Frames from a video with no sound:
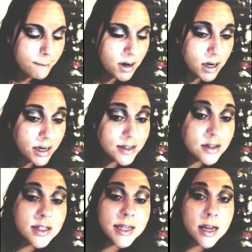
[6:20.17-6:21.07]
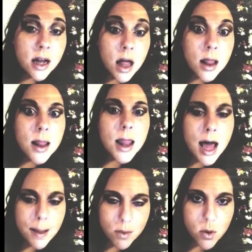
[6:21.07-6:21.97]
But it's going to take a
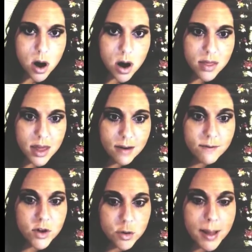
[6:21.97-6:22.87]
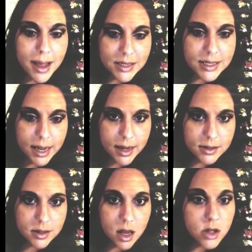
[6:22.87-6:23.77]
lot more than a few bad
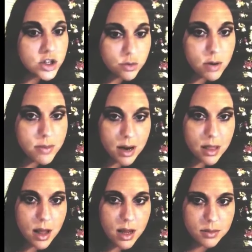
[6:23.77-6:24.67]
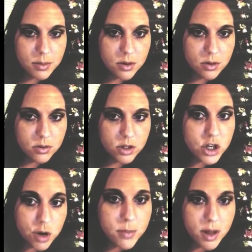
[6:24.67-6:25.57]
days to run me out of the hospital, to
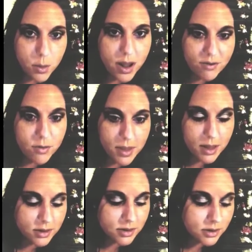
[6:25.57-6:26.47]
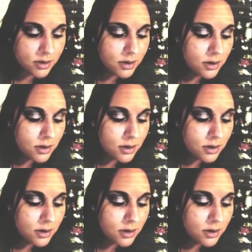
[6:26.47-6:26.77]
turn me away from this.